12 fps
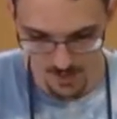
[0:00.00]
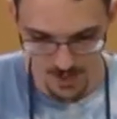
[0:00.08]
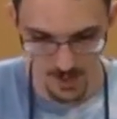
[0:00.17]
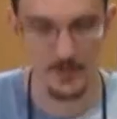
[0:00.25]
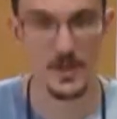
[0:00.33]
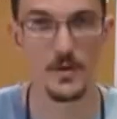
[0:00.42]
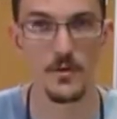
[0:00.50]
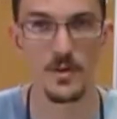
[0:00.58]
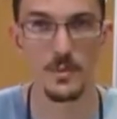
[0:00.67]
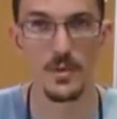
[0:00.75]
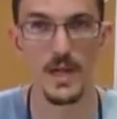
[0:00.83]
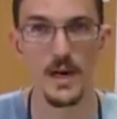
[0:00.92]
And I'm going to use
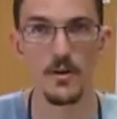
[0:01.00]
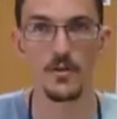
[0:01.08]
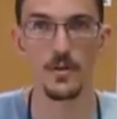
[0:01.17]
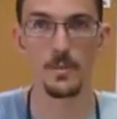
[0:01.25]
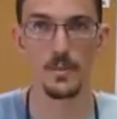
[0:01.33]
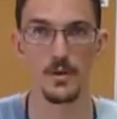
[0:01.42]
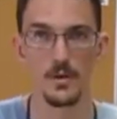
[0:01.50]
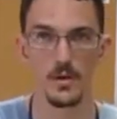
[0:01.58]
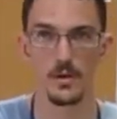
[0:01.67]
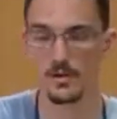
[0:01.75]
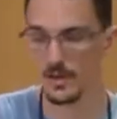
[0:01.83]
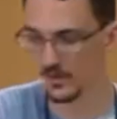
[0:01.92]
the pliers to
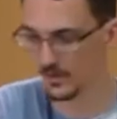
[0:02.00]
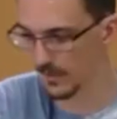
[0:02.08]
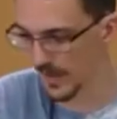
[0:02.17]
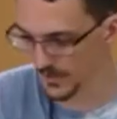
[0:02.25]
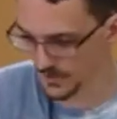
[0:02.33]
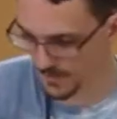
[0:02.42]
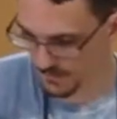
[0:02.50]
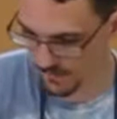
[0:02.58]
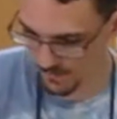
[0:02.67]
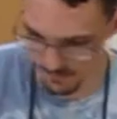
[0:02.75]
pull this direction